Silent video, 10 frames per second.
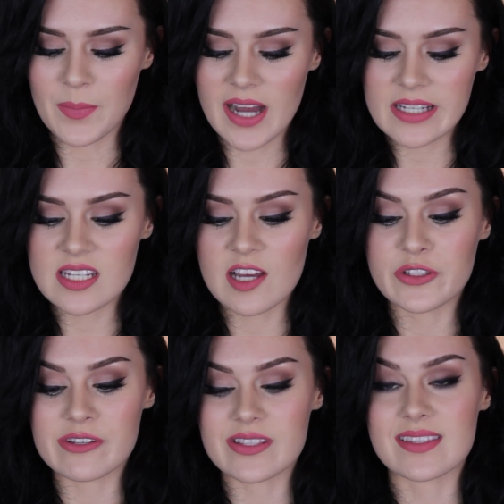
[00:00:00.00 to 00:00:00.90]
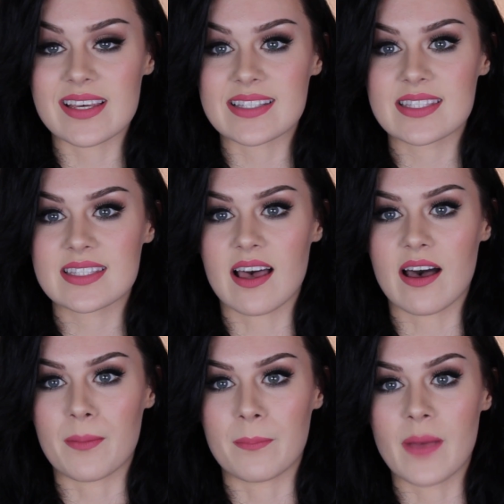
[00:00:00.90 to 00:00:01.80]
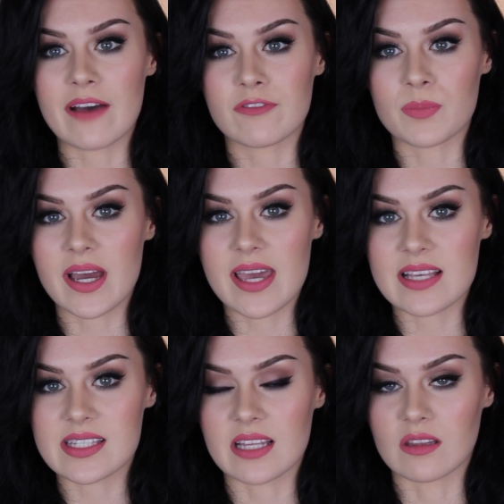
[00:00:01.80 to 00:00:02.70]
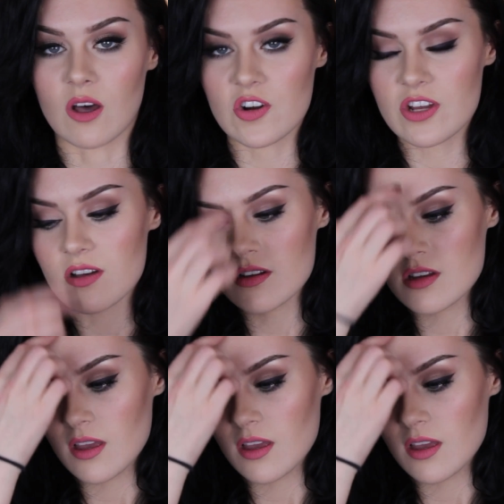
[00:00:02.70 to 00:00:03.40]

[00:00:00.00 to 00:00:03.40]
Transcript: But I started using this after my Estee Lauder